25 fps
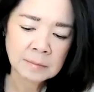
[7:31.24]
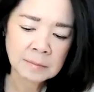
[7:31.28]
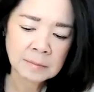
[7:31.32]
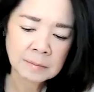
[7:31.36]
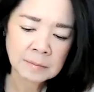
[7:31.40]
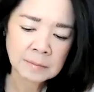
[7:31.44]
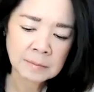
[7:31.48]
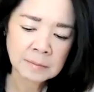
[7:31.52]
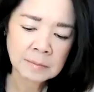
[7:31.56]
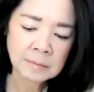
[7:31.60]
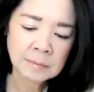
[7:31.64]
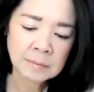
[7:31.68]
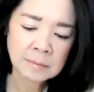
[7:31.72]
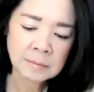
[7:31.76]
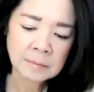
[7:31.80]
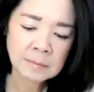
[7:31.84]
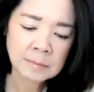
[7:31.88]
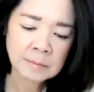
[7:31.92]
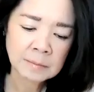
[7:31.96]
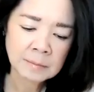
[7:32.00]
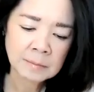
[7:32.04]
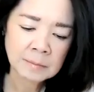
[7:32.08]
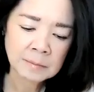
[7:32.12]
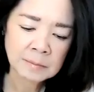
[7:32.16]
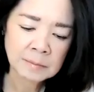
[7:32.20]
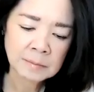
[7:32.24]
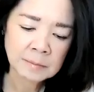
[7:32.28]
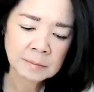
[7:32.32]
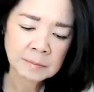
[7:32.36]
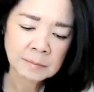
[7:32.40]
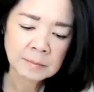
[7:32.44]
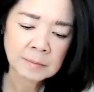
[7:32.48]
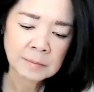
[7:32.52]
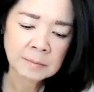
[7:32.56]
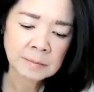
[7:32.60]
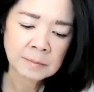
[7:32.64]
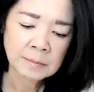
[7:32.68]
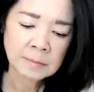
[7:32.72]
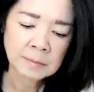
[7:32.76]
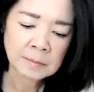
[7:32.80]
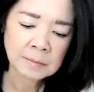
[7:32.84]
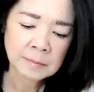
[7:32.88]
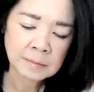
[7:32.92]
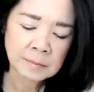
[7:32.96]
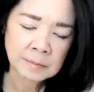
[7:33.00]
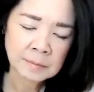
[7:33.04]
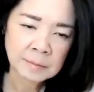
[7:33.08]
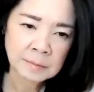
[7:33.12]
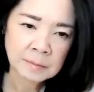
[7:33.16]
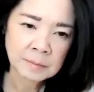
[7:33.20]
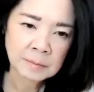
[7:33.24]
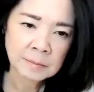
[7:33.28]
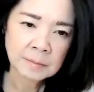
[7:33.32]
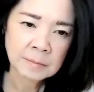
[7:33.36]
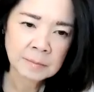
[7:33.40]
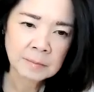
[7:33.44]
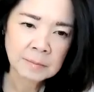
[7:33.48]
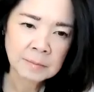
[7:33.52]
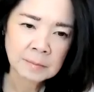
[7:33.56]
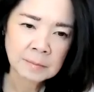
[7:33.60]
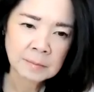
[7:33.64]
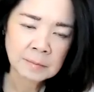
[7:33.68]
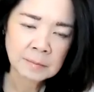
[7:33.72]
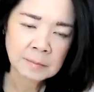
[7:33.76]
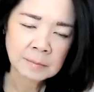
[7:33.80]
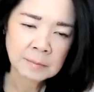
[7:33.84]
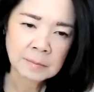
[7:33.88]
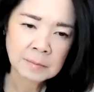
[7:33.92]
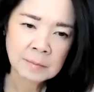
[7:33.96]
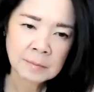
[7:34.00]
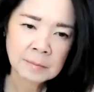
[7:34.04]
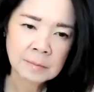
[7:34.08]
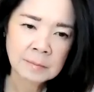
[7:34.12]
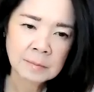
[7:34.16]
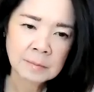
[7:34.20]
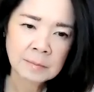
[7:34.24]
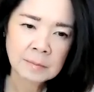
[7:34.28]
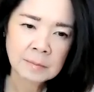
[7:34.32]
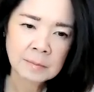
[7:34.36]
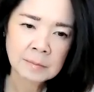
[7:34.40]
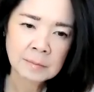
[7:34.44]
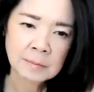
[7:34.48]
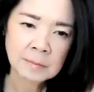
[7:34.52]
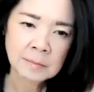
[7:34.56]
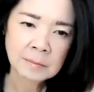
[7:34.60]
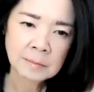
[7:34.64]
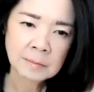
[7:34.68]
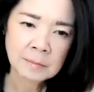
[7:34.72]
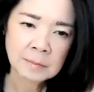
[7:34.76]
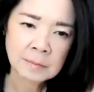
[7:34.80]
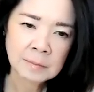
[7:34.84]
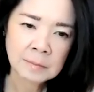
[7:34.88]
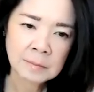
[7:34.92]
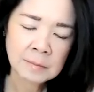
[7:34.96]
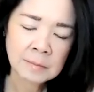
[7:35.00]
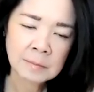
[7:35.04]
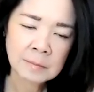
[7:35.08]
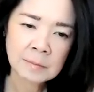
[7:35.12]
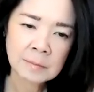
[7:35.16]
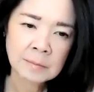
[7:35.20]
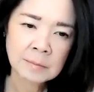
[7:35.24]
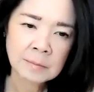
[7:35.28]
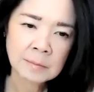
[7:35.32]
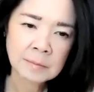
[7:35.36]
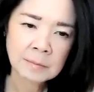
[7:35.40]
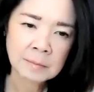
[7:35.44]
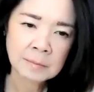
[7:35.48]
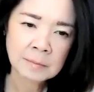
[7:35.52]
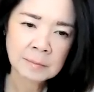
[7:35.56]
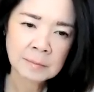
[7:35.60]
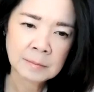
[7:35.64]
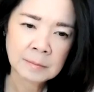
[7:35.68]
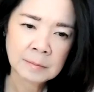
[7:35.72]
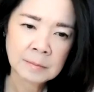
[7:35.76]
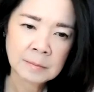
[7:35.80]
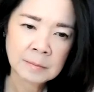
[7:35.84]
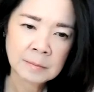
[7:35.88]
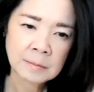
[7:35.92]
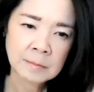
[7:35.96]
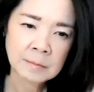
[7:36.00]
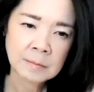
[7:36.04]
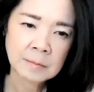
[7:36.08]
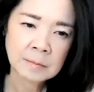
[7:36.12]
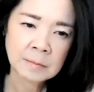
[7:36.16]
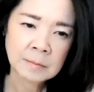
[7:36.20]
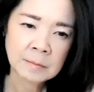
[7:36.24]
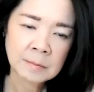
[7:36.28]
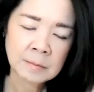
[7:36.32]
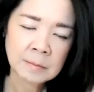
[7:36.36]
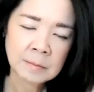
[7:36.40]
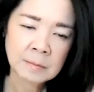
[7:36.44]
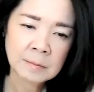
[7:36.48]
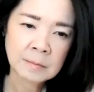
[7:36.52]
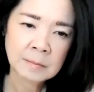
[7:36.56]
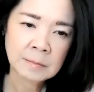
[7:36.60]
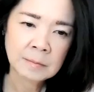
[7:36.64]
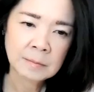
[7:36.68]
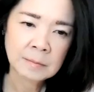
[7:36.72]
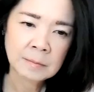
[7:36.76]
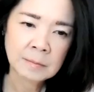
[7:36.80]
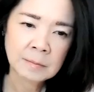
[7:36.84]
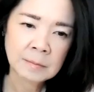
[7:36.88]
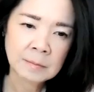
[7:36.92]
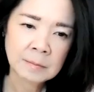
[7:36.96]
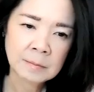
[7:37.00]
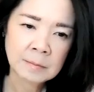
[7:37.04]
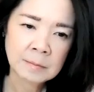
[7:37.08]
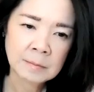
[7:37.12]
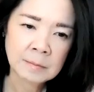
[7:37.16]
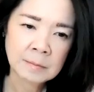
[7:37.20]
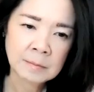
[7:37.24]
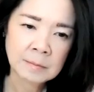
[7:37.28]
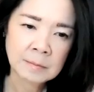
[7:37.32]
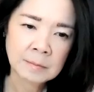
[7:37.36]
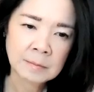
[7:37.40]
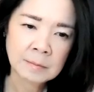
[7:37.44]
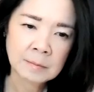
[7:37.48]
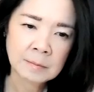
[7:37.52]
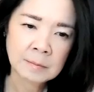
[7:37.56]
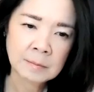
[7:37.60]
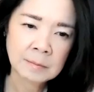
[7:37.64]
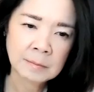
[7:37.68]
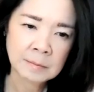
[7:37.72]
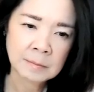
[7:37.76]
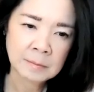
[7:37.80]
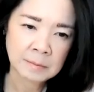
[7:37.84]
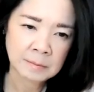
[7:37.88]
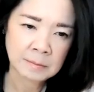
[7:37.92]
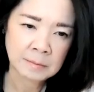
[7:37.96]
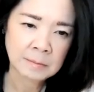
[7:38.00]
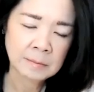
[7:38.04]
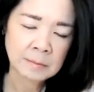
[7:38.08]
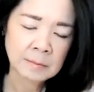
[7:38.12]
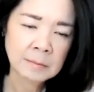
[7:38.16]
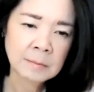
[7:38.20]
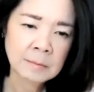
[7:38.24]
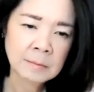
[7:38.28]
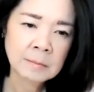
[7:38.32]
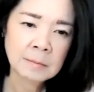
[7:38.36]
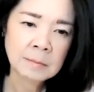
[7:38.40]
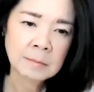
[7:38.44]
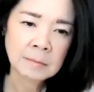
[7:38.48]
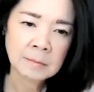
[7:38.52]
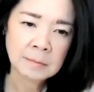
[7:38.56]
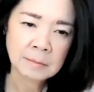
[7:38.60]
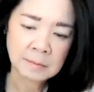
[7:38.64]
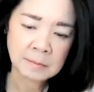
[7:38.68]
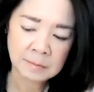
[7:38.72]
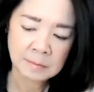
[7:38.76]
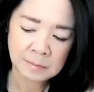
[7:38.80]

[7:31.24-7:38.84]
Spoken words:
(silent)